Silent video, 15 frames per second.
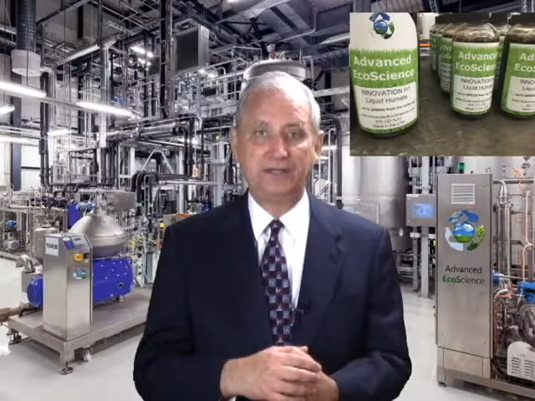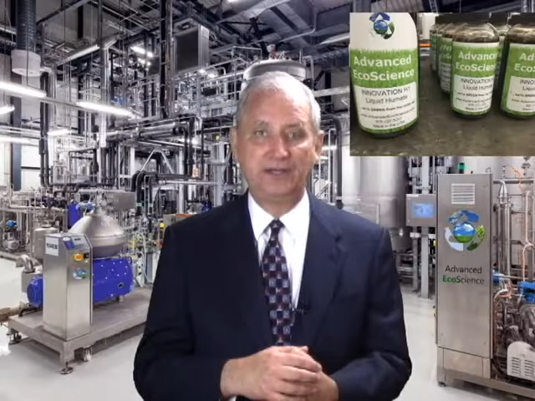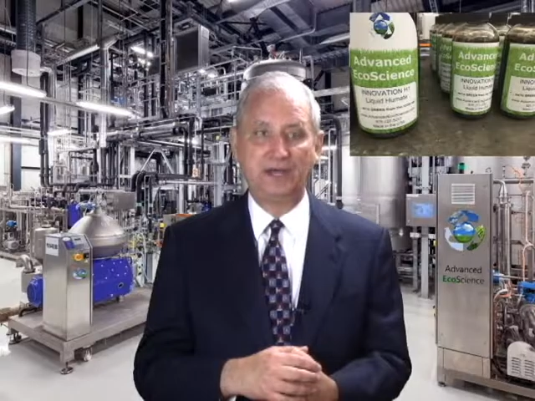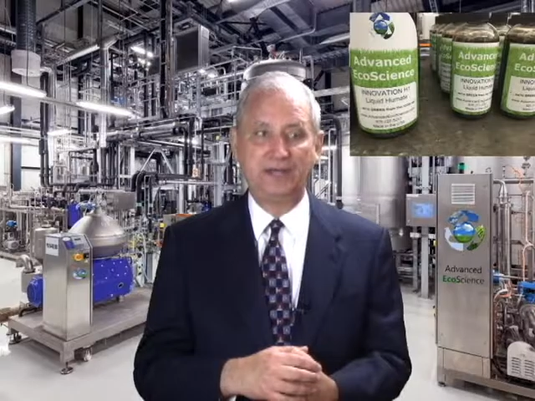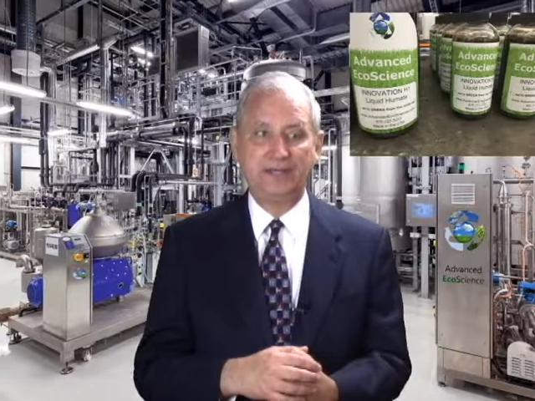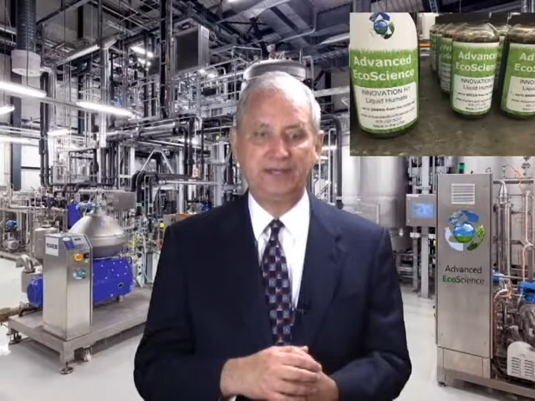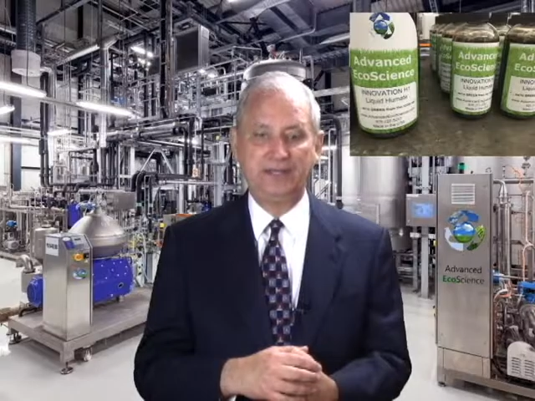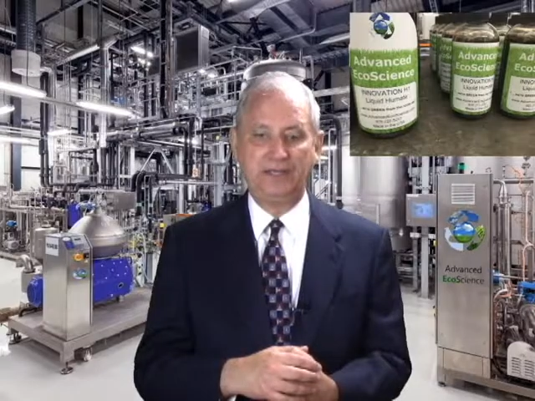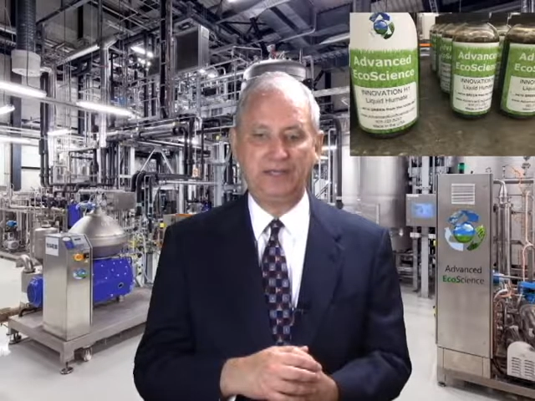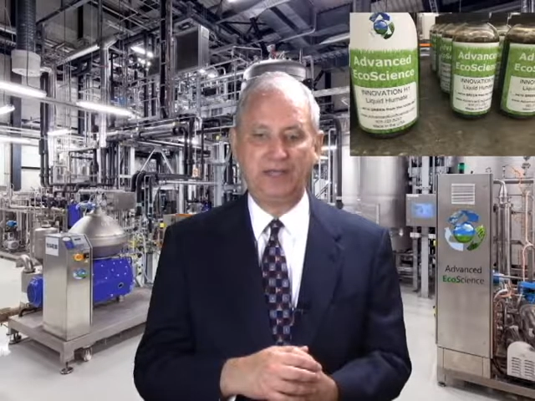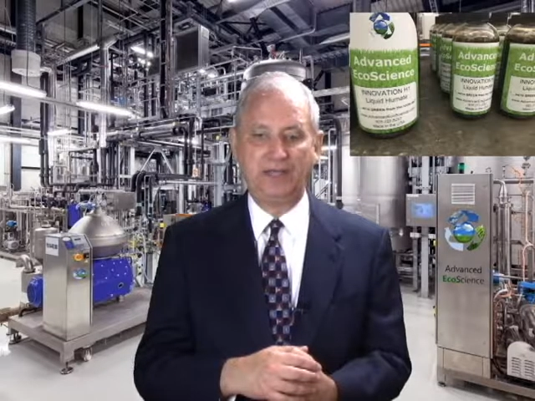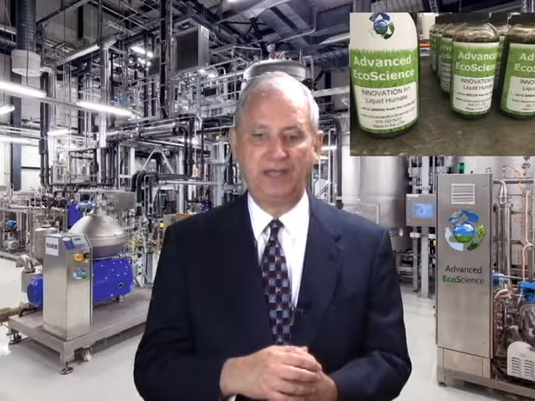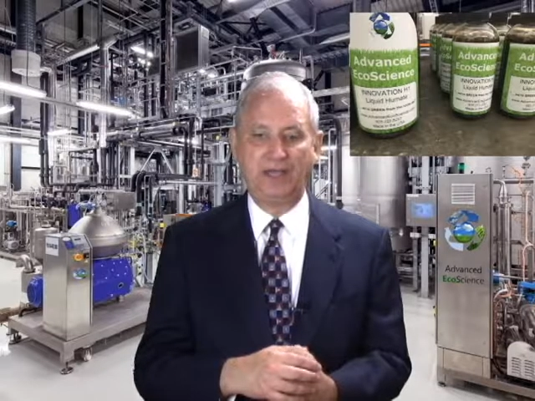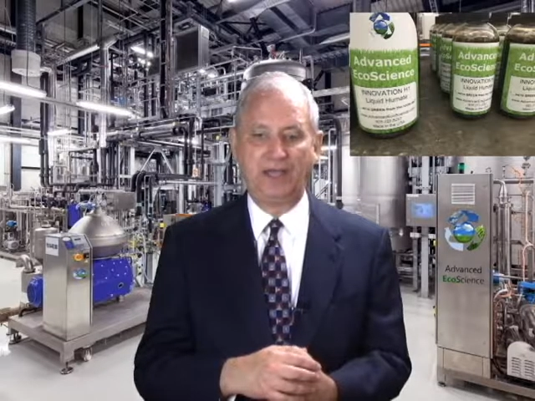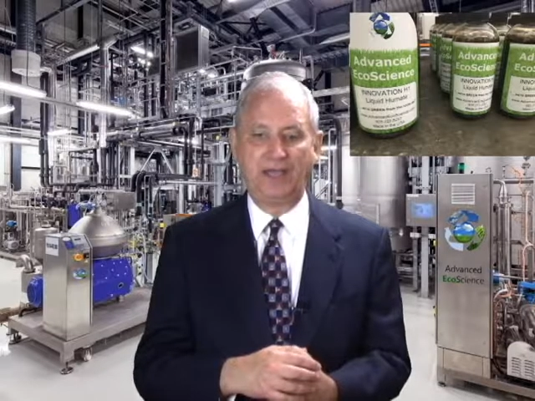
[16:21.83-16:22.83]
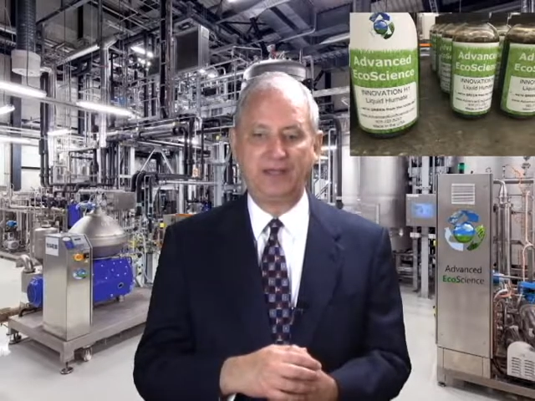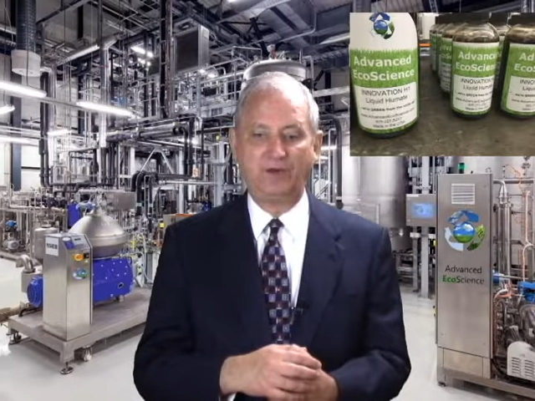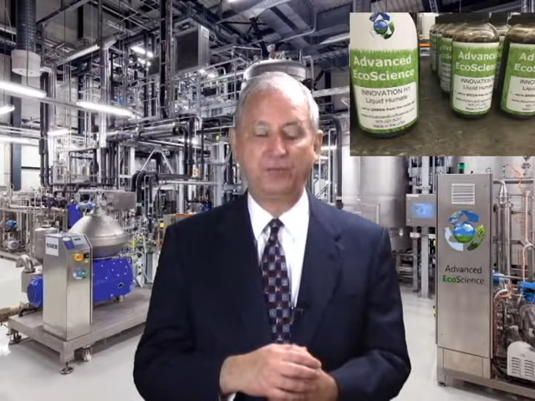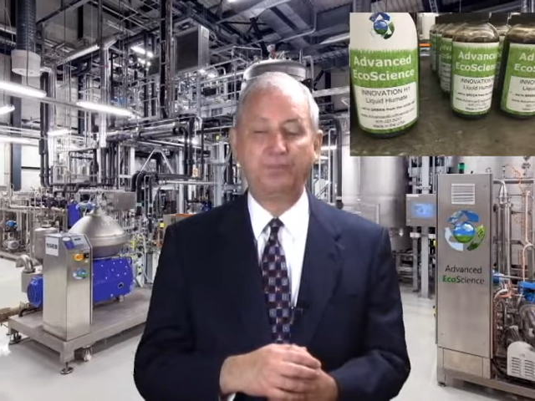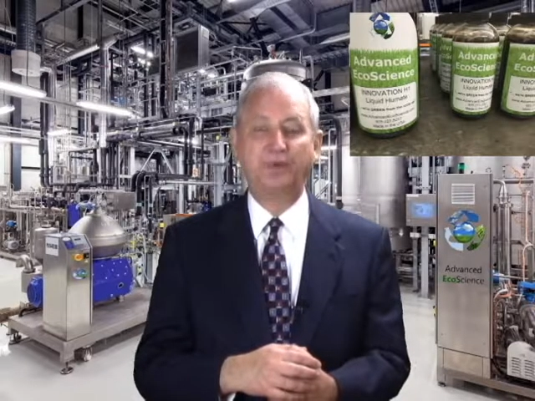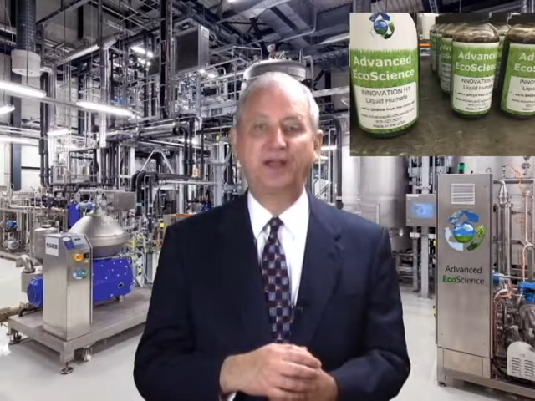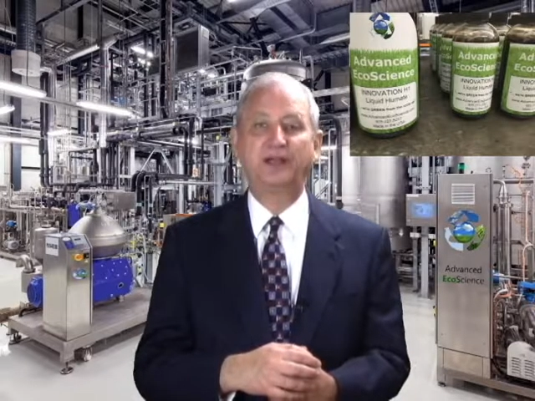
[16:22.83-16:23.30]

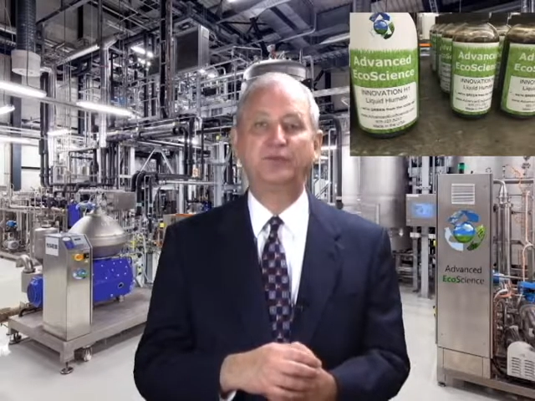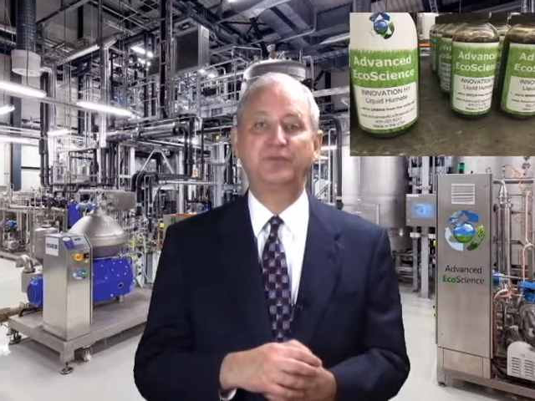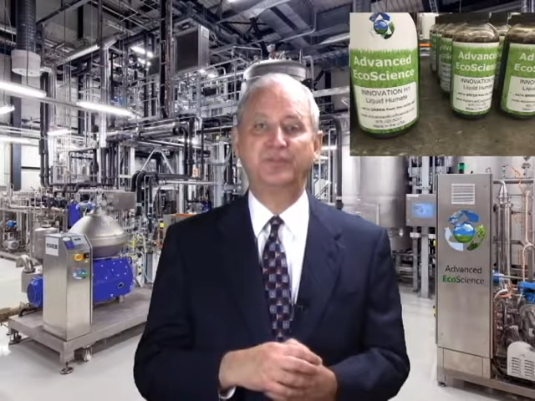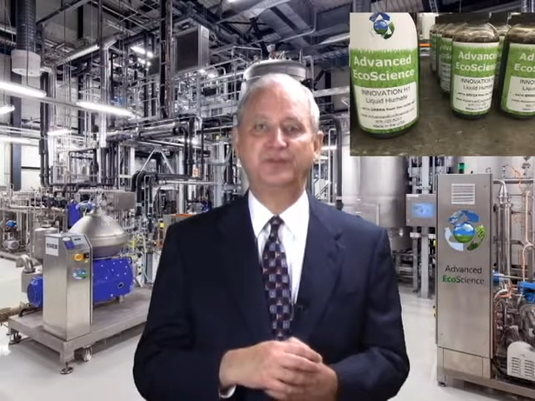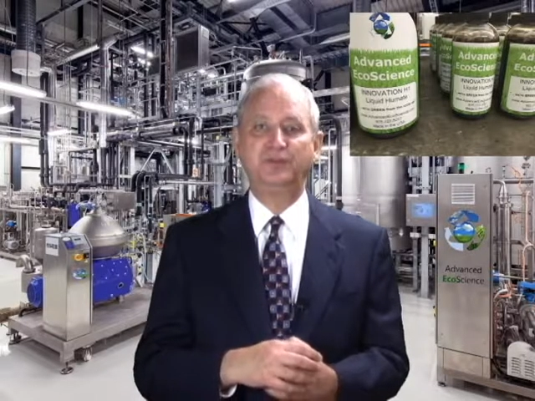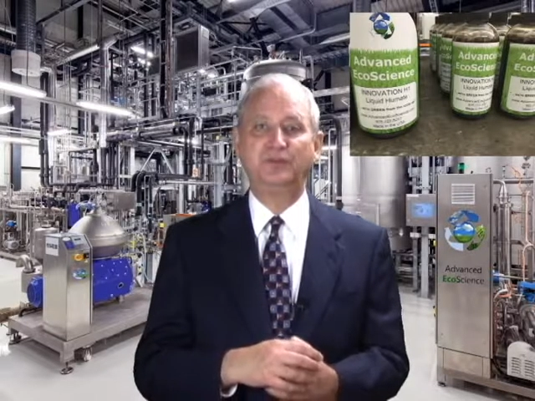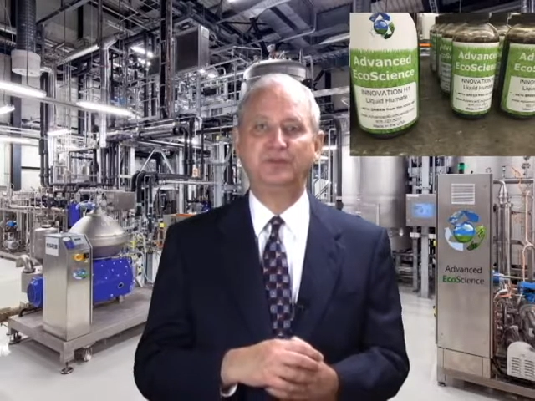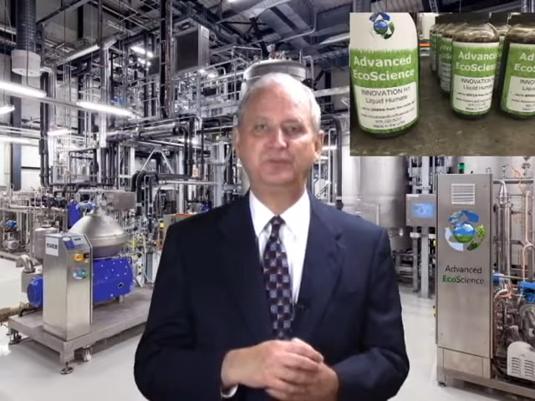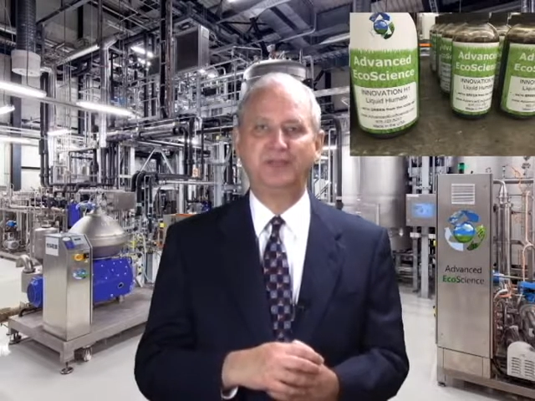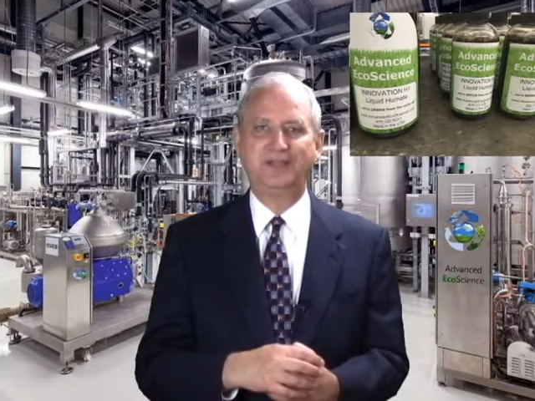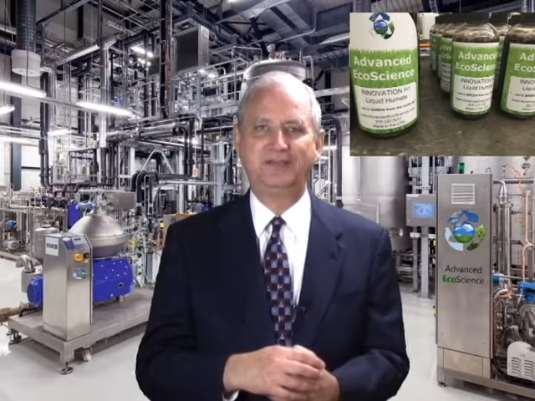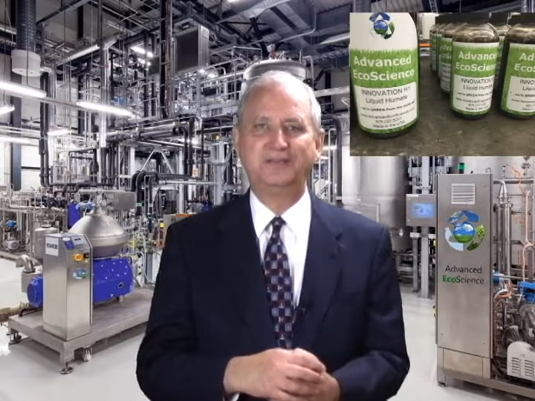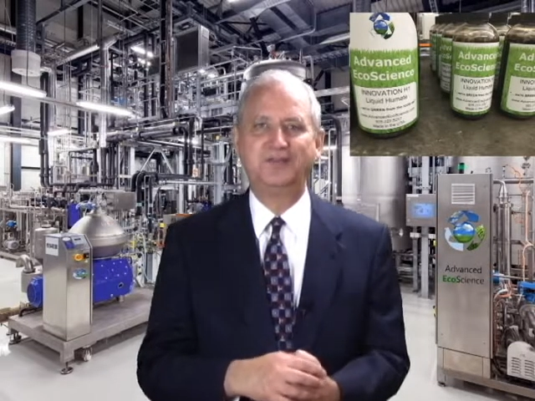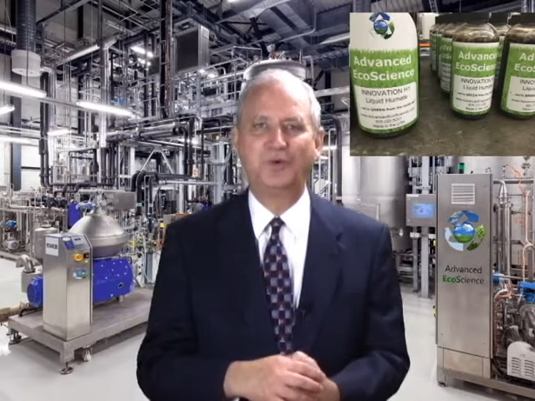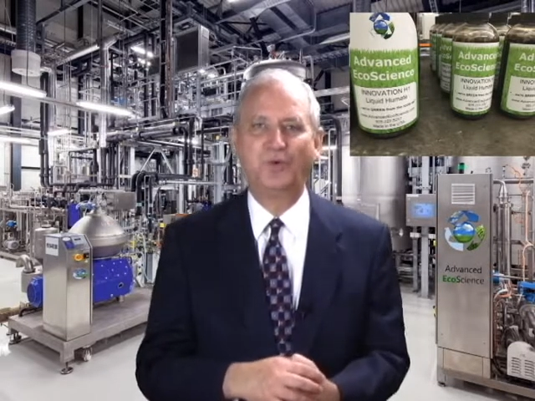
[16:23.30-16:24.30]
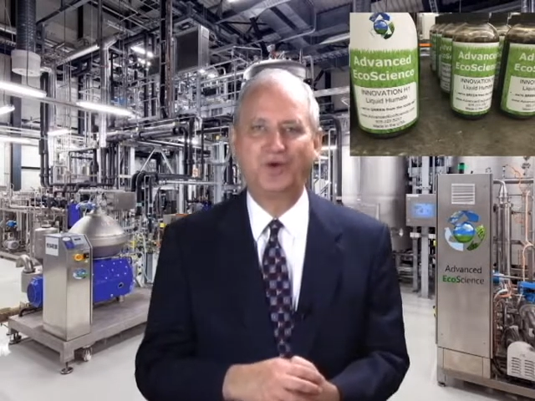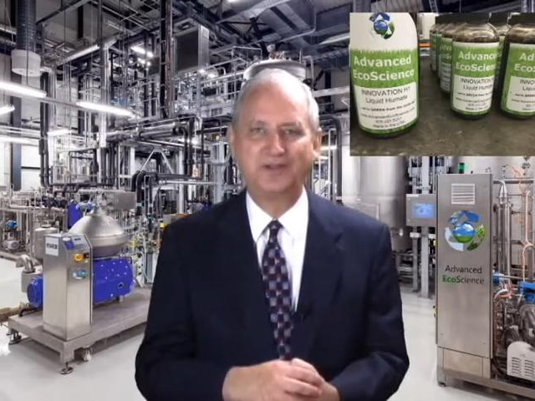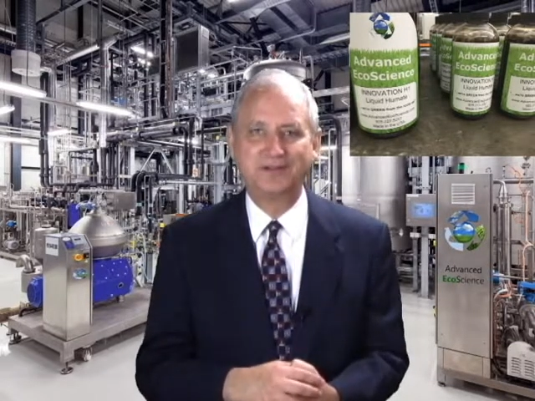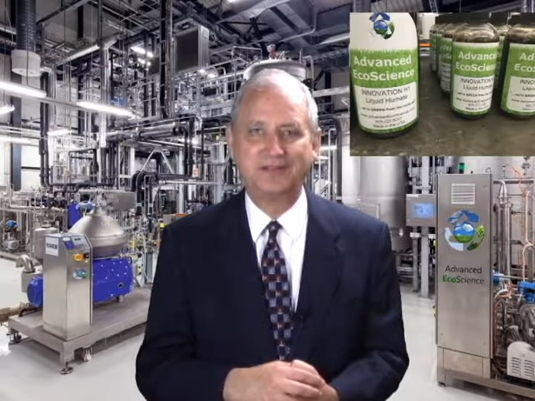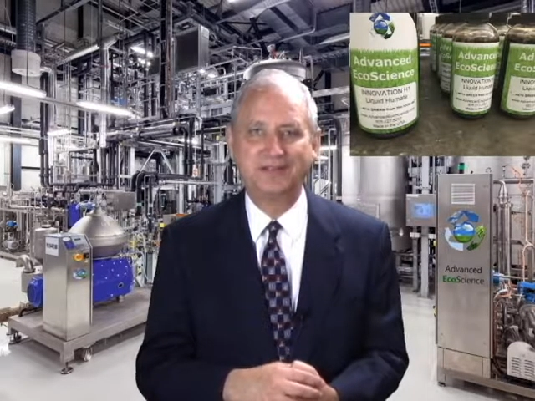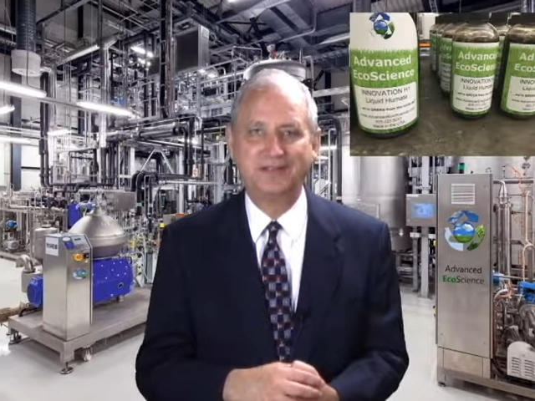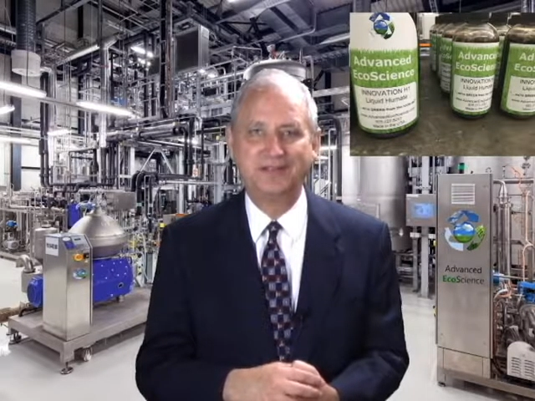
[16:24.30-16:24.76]
don't think you can make it in
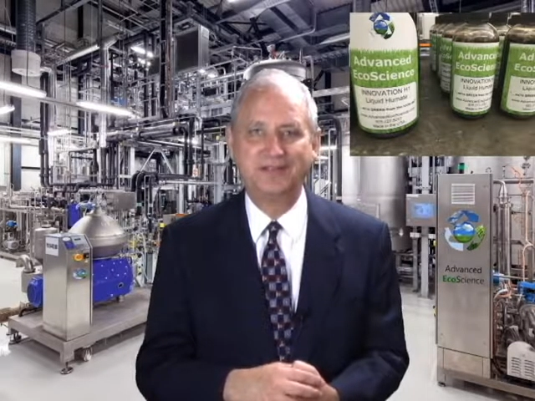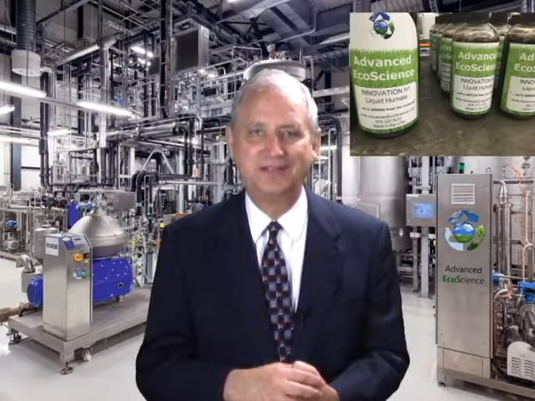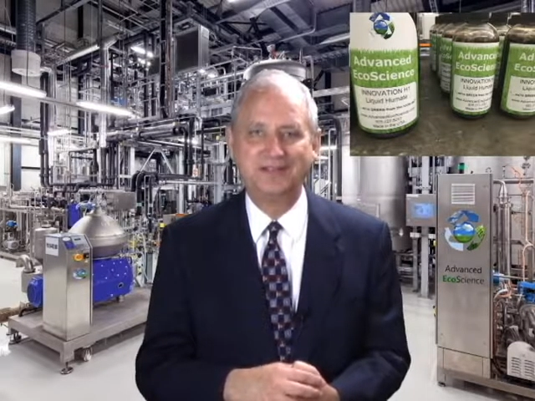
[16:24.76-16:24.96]
quantity.